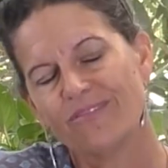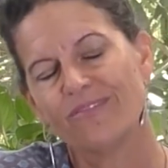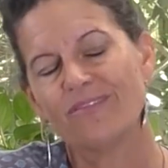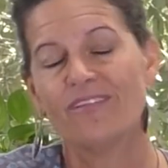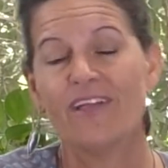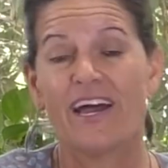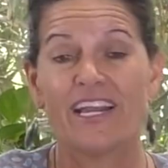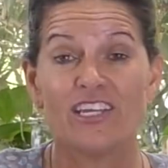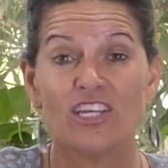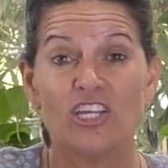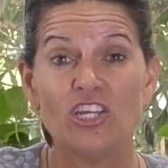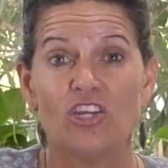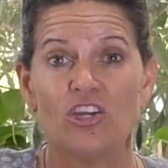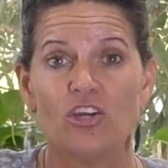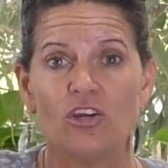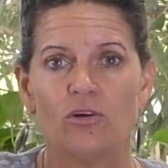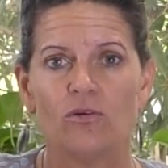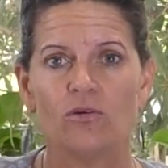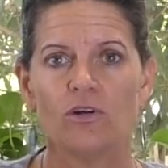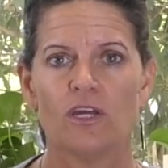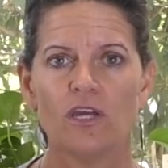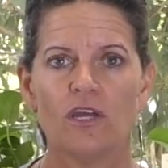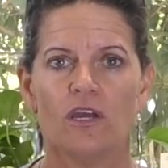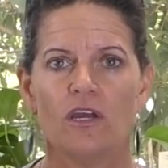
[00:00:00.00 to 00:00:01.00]
Lucky
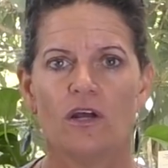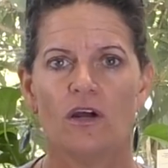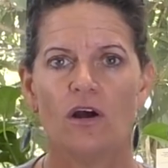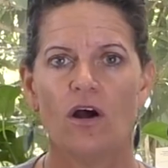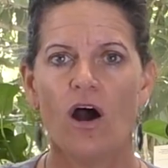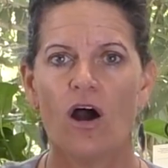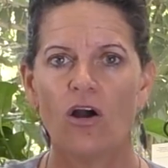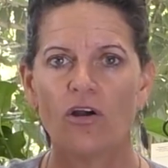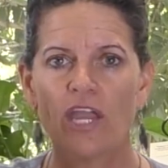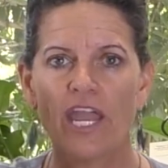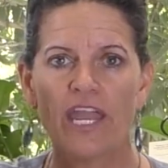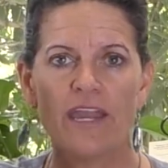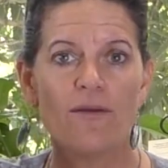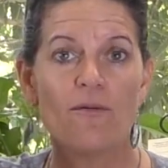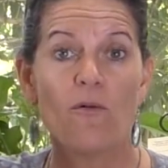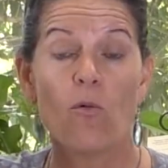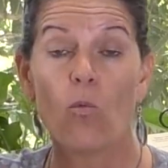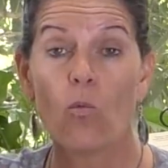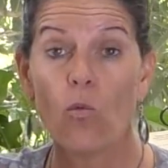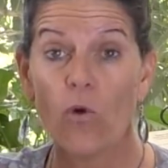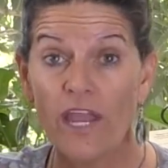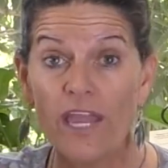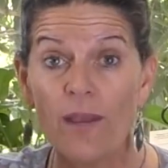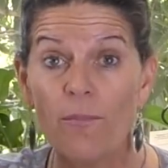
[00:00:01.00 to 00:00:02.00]
you. Okay,
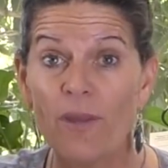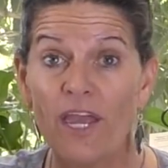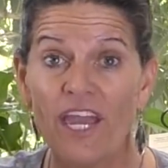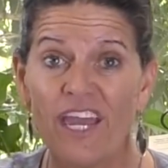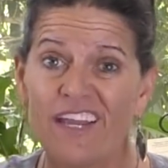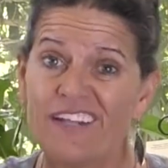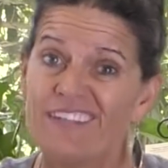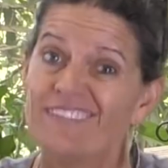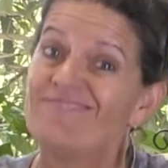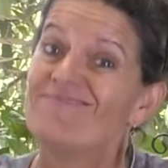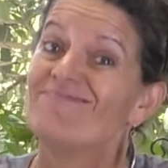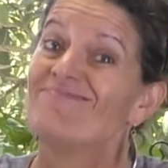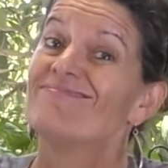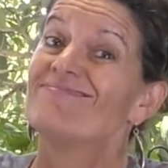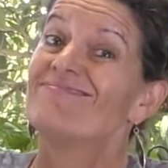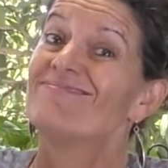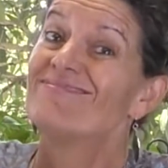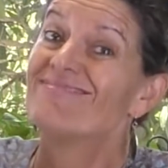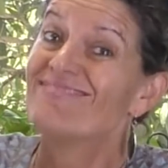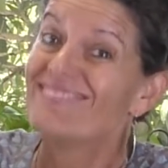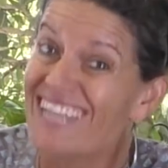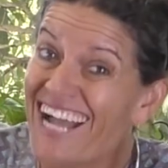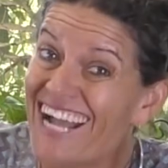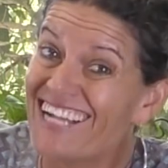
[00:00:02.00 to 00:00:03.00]
women,
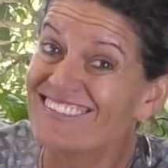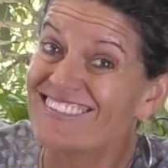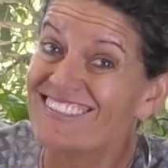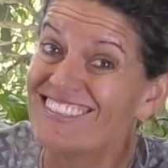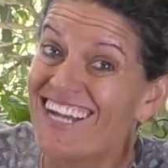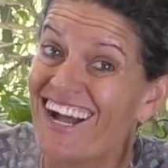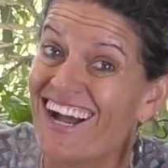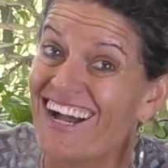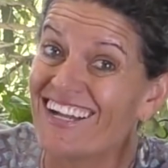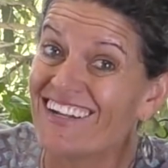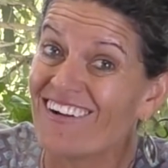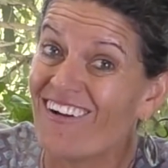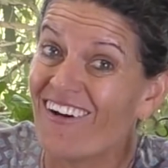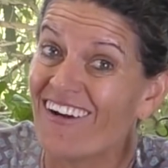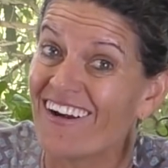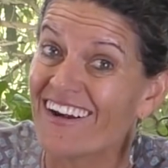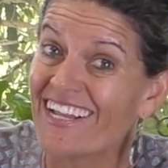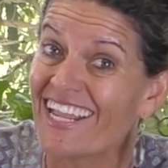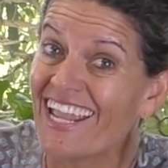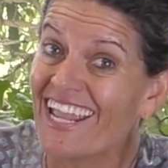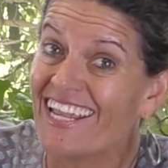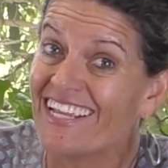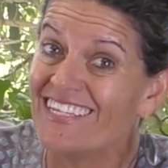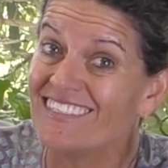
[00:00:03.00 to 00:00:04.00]
that's not our
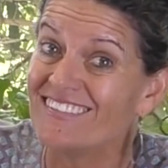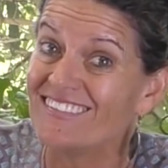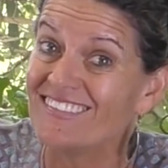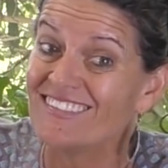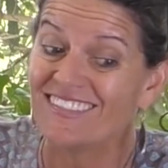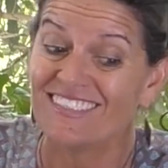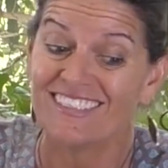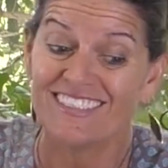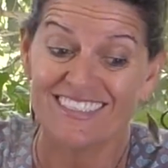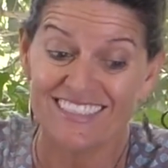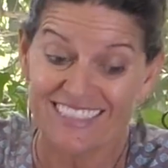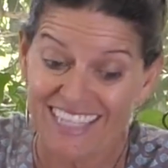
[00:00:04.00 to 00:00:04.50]
case.